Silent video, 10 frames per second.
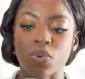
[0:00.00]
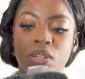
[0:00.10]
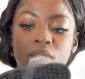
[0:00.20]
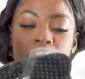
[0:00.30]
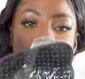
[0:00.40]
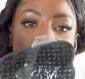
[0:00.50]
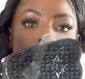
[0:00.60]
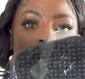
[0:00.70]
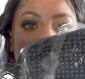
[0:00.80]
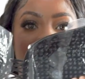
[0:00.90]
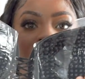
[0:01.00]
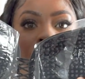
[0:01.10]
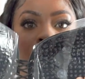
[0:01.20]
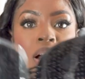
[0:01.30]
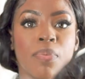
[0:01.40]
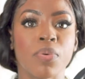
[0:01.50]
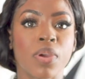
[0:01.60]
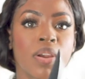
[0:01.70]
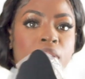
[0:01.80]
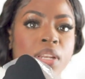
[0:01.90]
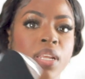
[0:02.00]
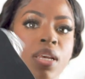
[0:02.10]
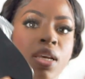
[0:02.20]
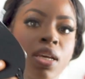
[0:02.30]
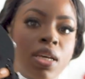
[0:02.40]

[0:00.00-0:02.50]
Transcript: I just want to tell you what kind of bra I'll be wearing.